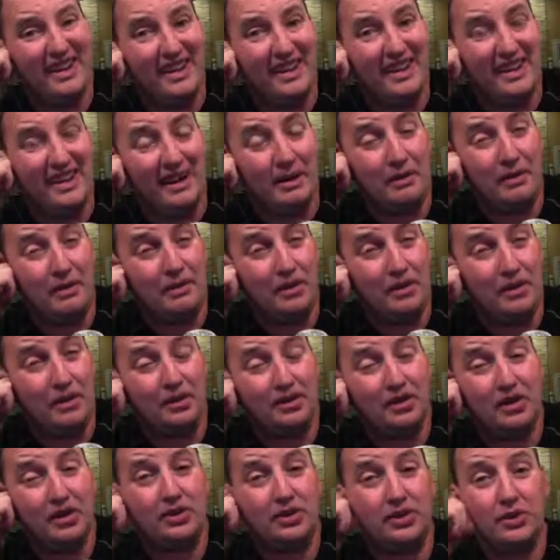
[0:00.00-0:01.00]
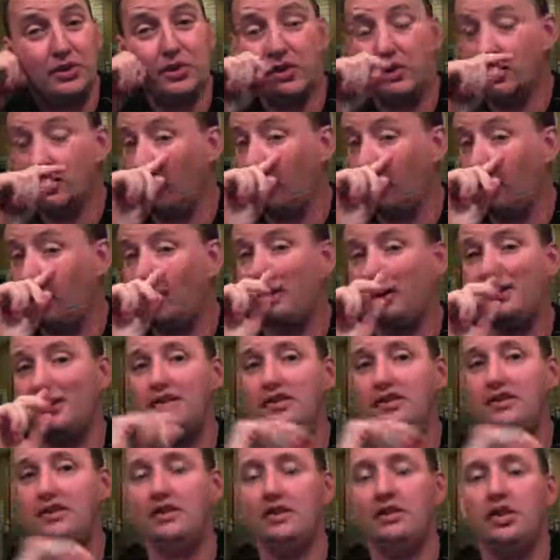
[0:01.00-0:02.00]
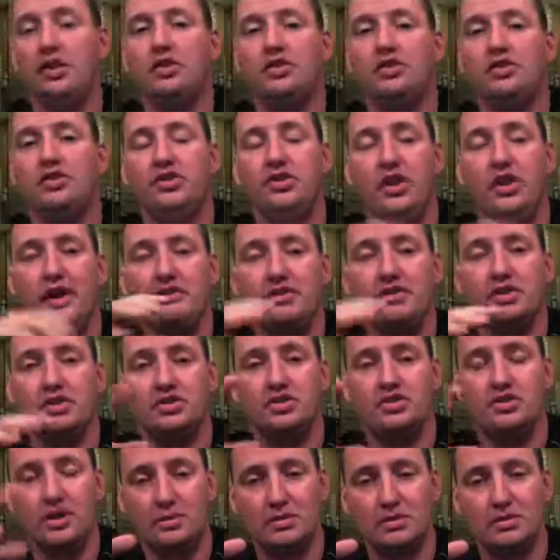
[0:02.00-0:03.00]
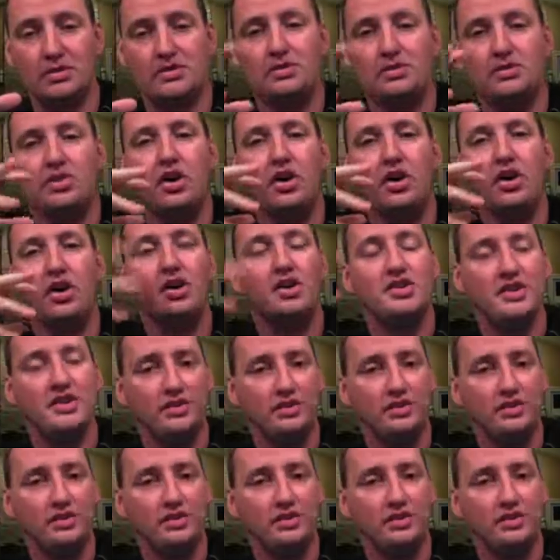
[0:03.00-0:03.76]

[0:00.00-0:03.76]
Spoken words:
If you're still doing cars, or still having to troubleshoot cars,